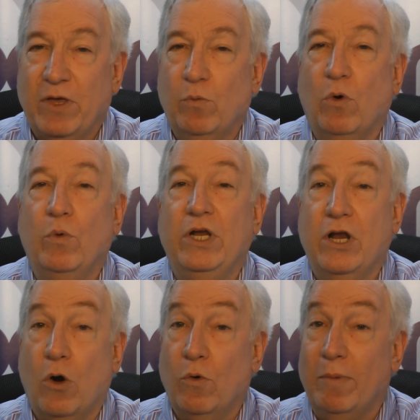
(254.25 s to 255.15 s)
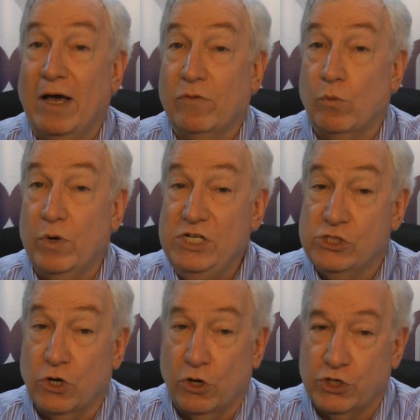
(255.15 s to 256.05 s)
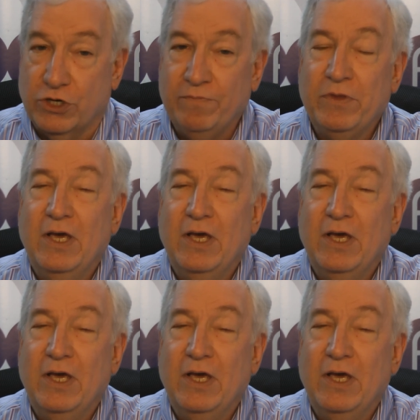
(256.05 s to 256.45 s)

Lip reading: and what we know about research.